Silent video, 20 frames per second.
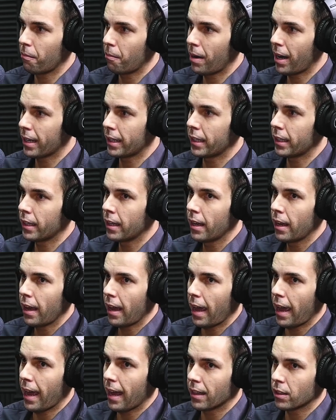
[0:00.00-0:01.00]
of money
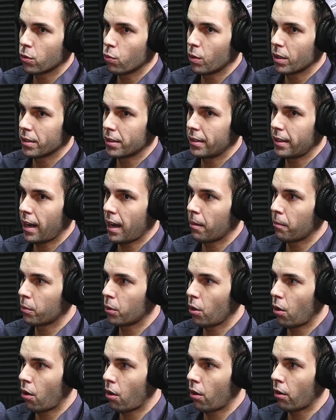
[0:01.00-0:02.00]
as was
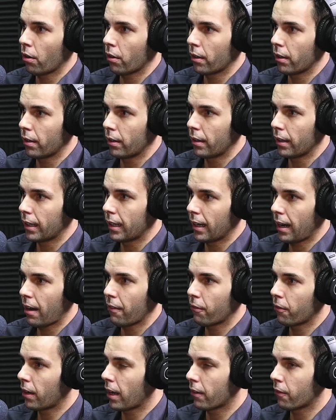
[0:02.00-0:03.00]
dumped on the
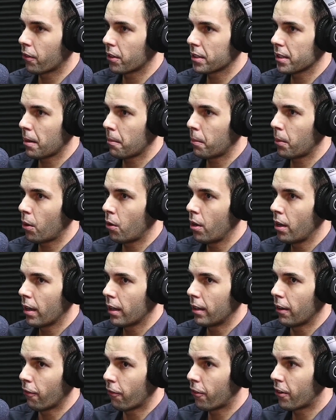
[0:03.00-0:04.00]
glove, like for example,
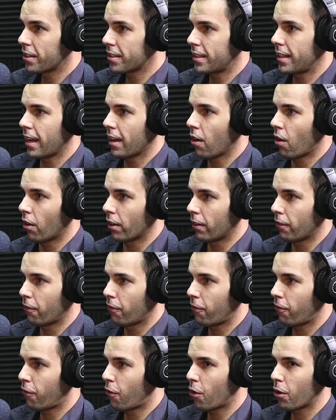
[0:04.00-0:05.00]
the first day on the
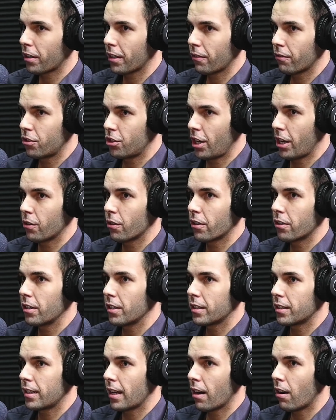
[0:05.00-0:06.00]
4th of
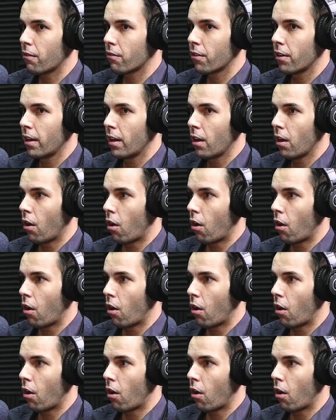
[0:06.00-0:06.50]
January itself,